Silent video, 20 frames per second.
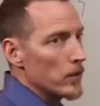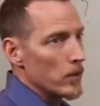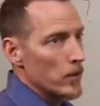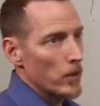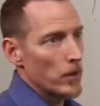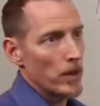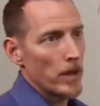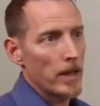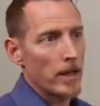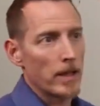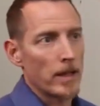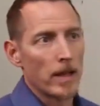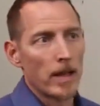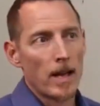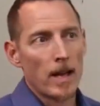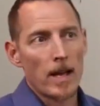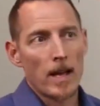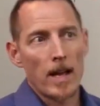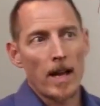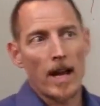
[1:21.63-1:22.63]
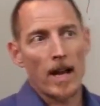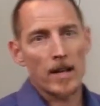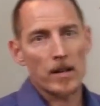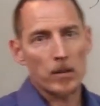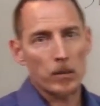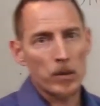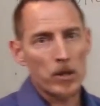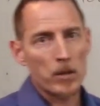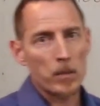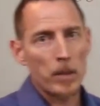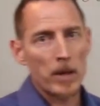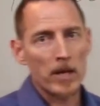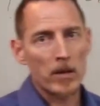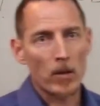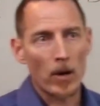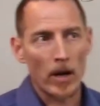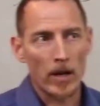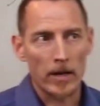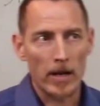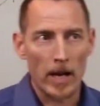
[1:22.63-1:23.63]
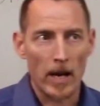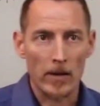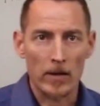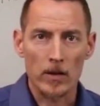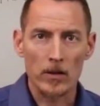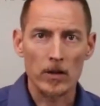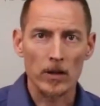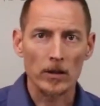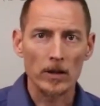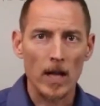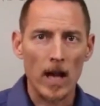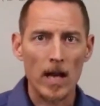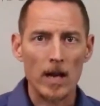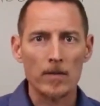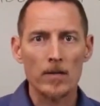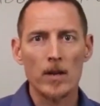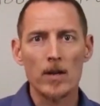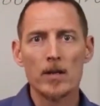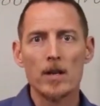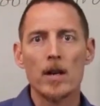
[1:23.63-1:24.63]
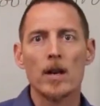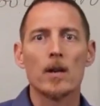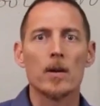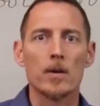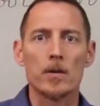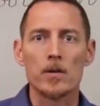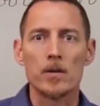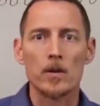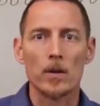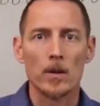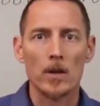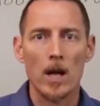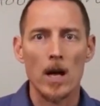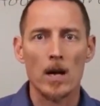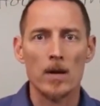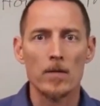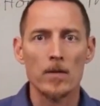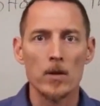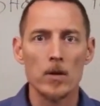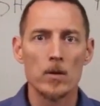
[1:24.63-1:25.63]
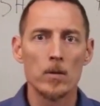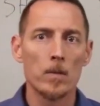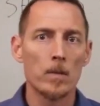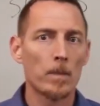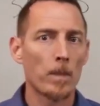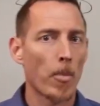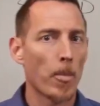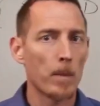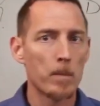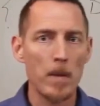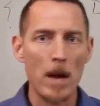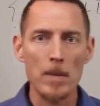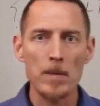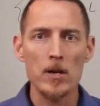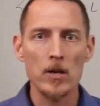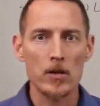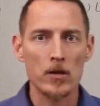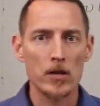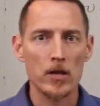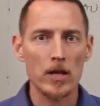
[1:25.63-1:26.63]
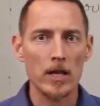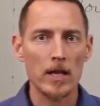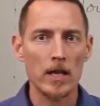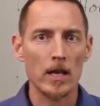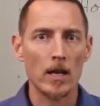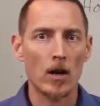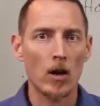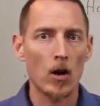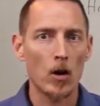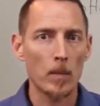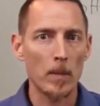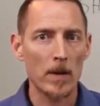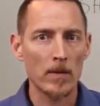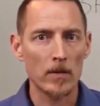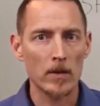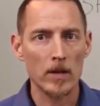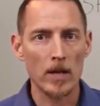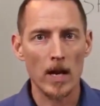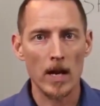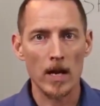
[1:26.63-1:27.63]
doing as we speak right now. There's a lot of unknowns. So a lot of you, maybe you're sitting at home every